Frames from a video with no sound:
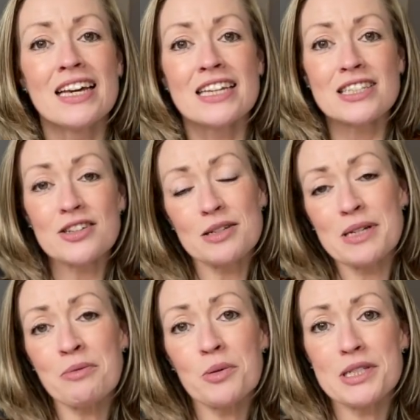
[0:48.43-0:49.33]
So
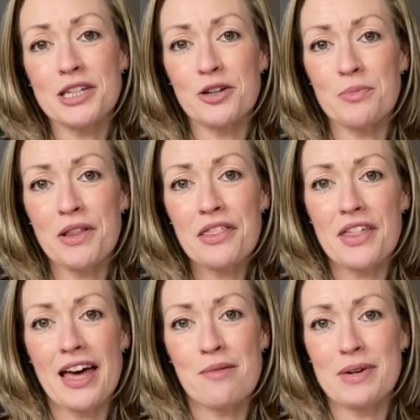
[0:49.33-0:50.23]
September was a good month,
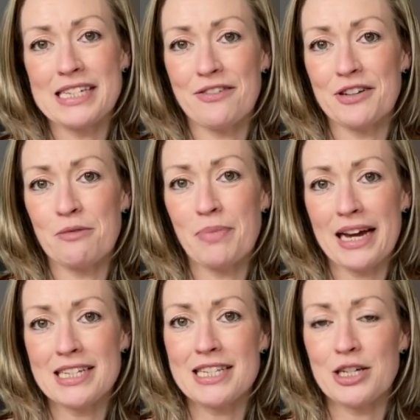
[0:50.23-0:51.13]
a definite
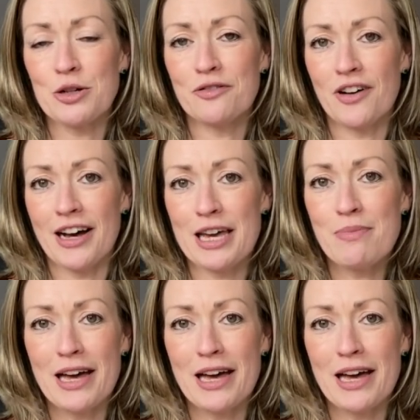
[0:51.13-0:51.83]
back to school vibe.